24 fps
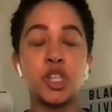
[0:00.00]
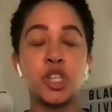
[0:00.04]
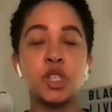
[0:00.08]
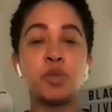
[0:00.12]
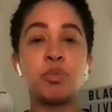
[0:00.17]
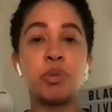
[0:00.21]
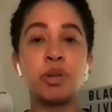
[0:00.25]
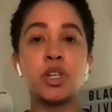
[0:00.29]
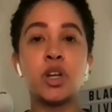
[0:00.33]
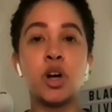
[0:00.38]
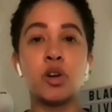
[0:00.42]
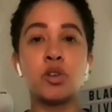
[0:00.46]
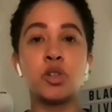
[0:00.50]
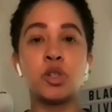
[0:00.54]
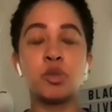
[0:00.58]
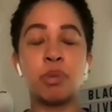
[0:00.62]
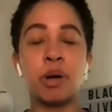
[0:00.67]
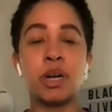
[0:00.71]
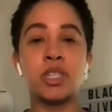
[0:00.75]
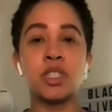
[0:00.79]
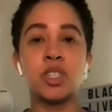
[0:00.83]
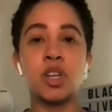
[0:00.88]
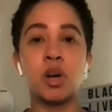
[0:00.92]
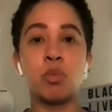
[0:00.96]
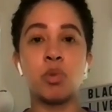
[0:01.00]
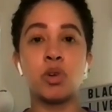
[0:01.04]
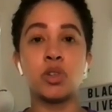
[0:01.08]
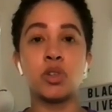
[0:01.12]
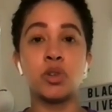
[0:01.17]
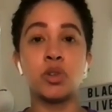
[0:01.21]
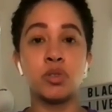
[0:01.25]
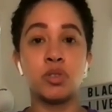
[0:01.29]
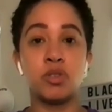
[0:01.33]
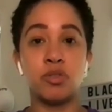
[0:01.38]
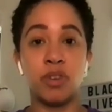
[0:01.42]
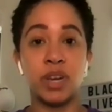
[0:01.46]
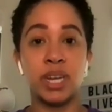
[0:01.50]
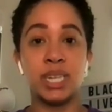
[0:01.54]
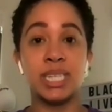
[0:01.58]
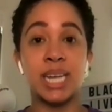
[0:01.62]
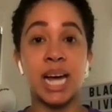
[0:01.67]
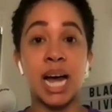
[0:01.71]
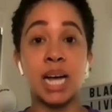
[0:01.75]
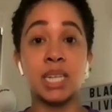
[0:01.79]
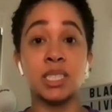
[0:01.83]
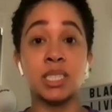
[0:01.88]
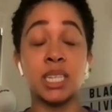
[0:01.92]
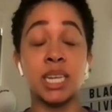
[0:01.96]
She's been coached by someone who's
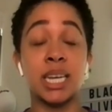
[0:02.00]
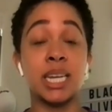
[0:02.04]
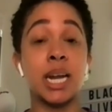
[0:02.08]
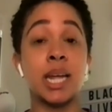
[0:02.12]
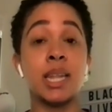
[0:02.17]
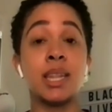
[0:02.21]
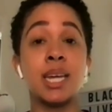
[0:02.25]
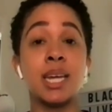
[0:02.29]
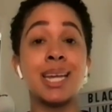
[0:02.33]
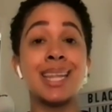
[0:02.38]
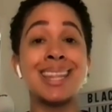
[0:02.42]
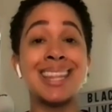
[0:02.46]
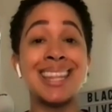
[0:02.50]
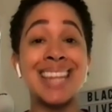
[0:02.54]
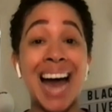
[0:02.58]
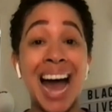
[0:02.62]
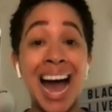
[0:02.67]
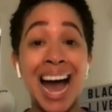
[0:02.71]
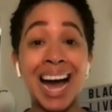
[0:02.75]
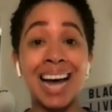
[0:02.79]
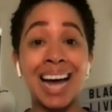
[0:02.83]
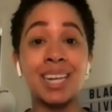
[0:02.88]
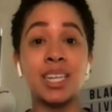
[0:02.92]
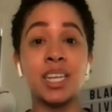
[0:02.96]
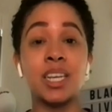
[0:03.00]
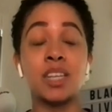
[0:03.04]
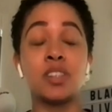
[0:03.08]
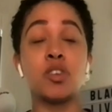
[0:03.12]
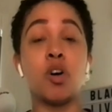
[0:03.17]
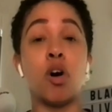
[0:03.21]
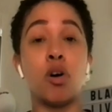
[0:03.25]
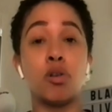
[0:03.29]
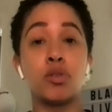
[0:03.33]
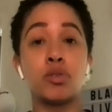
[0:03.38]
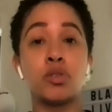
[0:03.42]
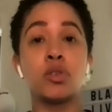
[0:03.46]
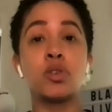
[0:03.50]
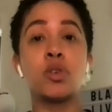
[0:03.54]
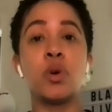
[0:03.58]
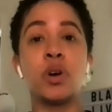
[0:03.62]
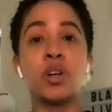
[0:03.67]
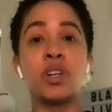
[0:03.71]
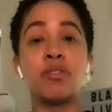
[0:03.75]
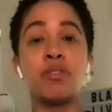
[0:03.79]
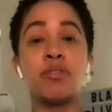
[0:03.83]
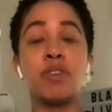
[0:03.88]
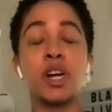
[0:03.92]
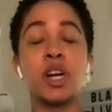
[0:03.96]
fantastic. And I think that is also
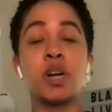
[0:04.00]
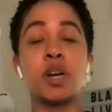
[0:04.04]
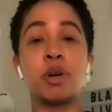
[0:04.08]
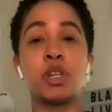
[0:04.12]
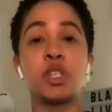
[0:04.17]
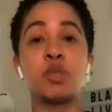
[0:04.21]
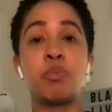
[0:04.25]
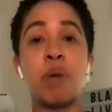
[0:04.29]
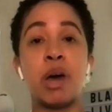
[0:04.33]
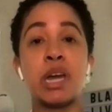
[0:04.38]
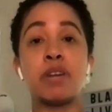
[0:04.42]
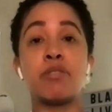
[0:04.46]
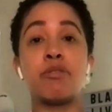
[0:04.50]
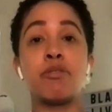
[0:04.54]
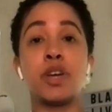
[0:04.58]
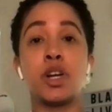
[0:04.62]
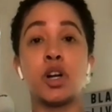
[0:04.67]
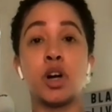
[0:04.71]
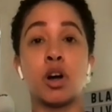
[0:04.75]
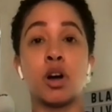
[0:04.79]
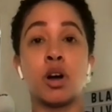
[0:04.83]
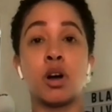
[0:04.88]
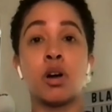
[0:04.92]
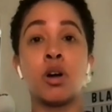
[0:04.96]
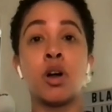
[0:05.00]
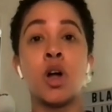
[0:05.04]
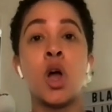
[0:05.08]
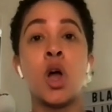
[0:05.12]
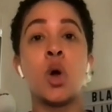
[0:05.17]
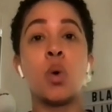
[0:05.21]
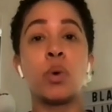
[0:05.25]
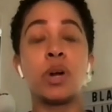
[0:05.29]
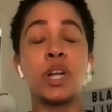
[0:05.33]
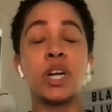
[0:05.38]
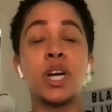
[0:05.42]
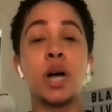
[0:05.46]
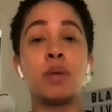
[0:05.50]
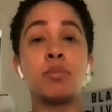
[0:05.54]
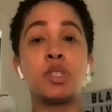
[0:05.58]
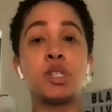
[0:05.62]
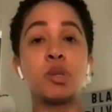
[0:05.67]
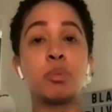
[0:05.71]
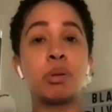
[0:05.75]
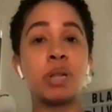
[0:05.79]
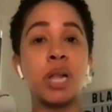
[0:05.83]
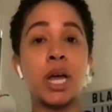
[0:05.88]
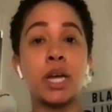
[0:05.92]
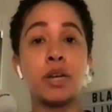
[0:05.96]
going to very much benefit her when it
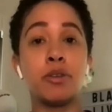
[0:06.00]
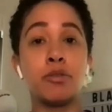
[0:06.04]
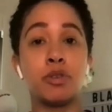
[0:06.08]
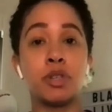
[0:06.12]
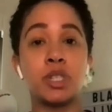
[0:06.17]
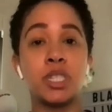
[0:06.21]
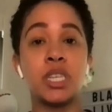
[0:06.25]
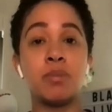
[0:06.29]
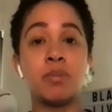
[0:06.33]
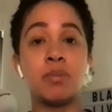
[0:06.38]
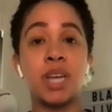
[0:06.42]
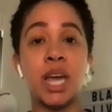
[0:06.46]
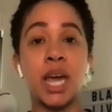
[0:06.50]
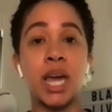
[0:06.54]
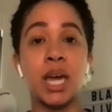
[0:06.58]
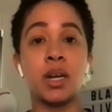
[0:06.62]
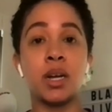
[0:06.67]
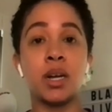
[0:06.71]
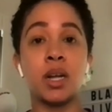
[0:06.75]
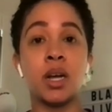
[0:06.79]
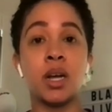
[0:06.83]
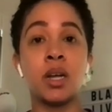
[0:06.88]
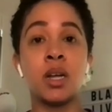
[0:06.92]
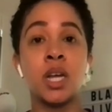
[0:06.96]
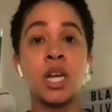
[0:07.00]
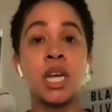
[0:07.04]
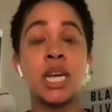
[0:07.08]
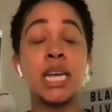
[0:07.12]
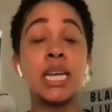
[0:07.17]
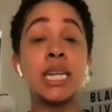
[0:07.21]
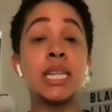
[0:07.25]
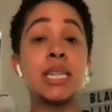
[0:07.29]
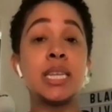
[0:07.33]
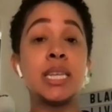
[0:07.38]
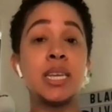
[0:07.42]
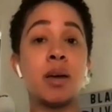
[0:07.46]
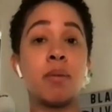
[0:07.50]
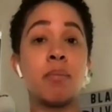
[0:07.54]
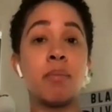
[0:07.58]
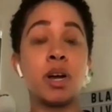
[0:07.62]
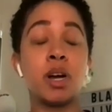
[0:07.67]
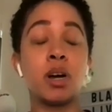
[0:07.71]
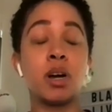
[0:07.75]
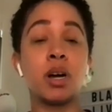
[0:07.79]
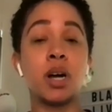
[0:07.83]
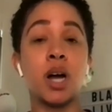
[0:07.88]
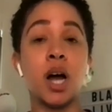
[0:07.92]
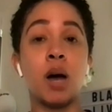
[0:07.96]
comes to playing for Team Canada in the
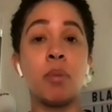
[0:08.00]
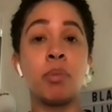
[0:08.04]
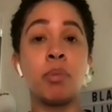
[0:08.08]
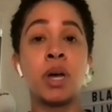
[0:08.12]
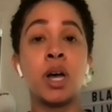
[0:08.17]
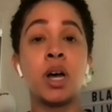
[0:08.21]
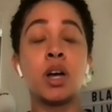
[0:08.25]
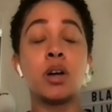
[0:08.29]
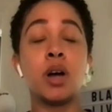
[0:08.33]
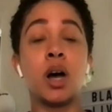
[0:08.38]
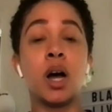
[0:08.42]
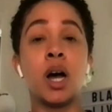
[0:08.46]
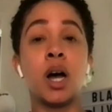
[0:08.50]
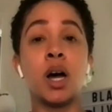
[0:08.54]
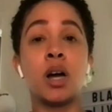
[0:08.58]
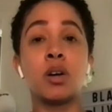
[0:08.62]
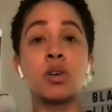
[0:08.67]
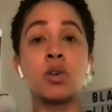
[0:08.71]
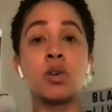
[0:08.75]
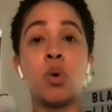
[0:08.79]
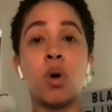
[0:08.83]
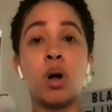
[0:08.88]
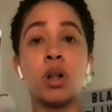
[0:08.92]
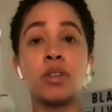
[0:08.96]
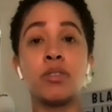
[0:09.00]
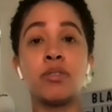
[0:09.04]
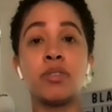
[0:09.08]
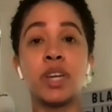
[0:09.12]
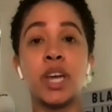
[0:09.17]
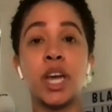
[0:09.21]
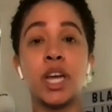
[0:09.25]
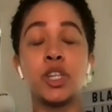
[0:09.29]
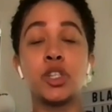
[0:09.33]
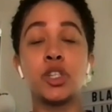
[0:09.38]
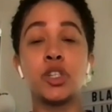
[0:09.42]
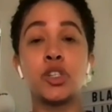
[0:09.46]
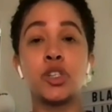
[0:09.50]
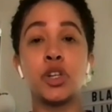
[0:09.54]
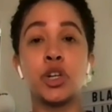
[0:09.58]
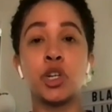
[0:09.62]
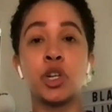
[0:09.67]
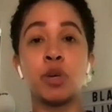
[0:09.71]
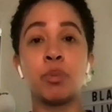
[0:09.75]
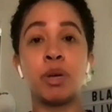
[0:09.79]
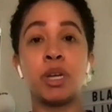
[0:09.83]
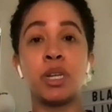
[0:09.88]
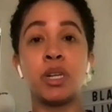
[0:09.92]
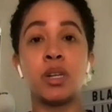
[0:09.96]
America uh, qualification
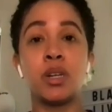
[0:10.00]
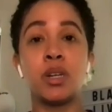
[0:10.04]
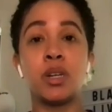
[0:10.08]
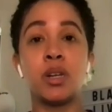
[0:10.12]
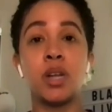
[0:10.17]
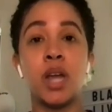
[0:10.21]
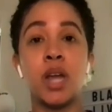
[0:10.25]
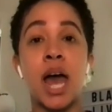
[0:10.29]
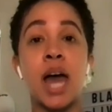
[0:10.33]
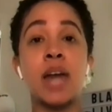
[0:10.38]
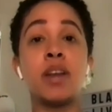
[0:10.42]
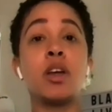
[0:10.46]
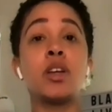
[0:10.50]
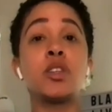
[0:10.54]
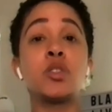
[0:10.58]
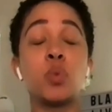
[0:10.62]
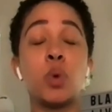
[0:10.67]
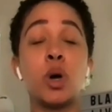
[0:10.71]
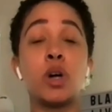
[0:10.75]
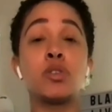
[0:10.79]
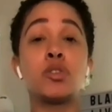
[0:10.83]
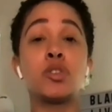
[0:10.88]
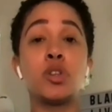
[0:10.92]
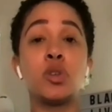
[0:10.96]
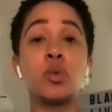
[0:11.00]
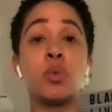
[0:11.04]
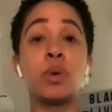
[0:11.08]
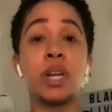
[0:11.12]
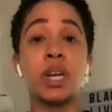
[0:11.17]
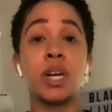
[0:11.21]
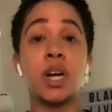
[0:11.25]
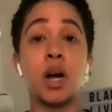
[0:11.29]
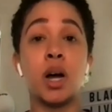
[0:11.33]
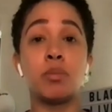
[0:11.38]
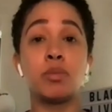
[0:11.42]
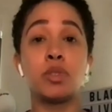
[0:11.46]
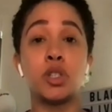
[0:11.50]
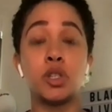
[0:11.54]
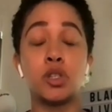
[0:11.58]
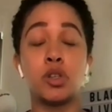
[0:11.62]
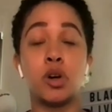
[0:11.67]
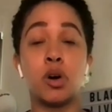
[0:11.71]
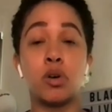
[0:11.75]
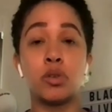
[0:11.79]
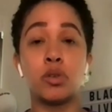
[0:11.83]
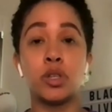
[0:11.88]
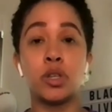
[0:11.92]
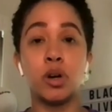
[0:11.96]
tournament and as well too when it comes
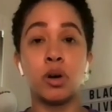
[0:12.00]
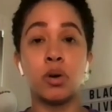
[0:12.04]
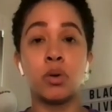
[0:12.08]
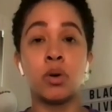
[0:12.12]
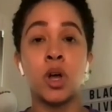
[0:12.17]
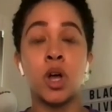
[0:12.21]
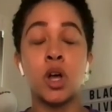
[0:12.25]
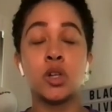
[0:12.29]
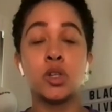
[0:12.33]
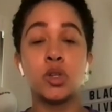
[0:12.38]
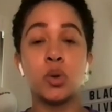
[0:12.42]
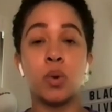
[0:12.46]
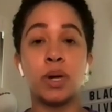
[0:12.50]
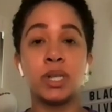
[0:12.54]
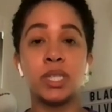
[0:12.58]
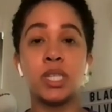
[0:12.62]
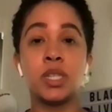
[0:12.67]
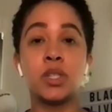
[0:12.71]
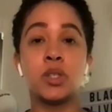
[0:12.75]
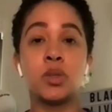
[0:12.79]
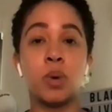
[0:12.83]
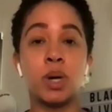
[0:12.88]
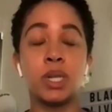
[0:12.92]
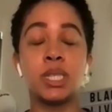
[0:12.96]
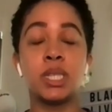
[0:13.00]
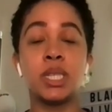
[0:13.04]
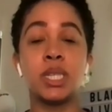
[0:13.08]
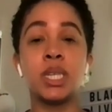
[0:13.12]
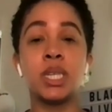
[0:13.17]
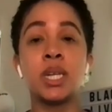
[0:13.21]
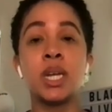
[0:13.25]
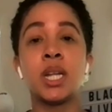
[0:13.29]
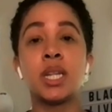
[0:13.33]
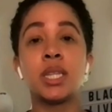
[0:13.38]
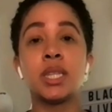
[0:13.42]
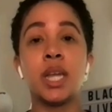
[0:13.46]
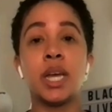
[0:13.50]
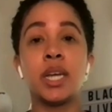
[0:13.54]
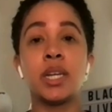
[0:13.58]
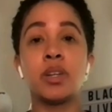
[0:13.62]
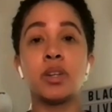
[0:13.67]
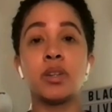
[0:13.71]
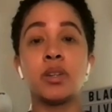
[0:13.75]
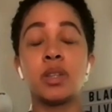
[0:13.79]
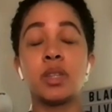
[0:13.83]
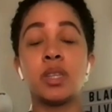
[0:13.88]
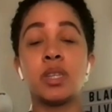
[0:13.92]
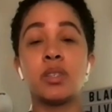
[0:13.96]
to Tokyo 2020
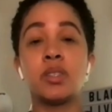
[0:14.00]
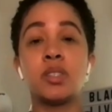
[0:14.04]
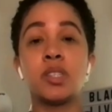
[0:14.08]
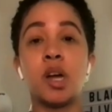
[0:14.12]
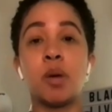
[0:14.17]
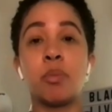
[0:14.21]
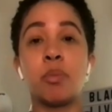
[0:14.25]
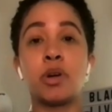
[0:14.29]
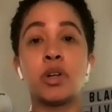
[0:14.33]
later this